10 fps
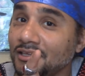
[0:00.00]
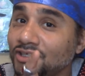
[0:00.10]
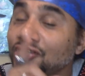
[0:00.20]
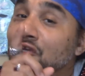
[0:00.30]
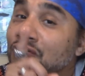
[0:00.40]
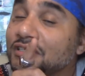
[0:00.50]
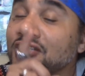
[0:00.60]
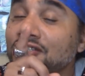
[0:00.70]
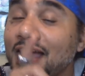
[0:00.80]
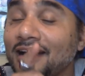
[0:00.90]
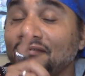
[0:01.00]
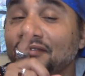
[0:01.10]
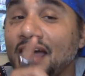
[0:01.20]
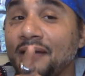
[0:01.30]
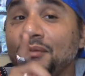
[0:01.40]
She used the Jack of
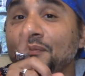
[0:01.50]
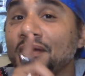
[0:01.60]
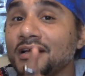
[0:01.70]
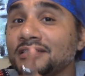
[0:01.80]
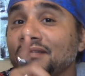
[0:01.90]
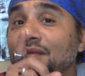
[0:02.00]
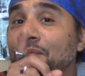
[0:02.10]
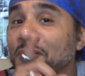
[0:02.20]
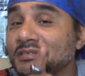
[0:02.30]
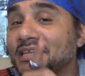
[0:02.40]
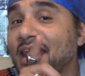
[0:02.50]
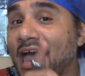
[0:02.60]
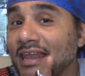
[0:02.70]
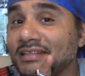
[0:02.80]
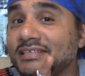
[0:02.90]
Diamond because of the
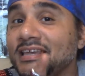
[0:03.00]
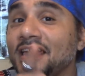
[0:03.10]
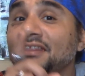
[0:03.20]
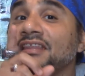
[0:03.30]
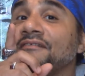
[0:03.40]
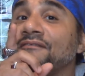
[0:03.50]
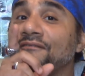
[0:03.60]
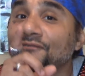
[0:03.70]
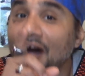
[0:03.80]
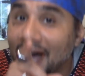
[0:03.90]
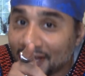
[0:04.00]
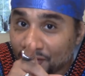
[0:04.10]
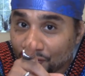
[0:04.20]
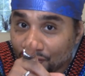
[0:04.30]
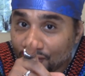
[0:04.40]
personality and the
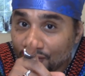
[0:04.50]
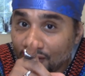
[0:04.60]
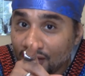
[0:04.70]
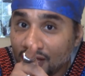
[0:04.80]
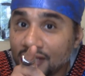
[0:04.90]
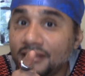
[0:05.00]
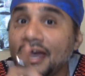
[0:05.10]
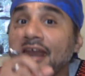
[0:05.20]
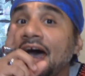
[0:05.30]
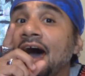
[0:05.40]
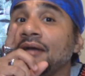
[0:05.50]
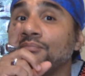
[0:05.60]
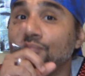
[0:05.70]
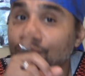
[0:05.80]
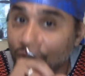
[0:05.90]
fire that
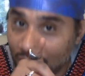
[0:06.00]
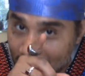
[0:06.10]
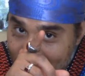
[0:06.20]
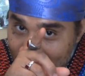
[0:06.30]
I brought.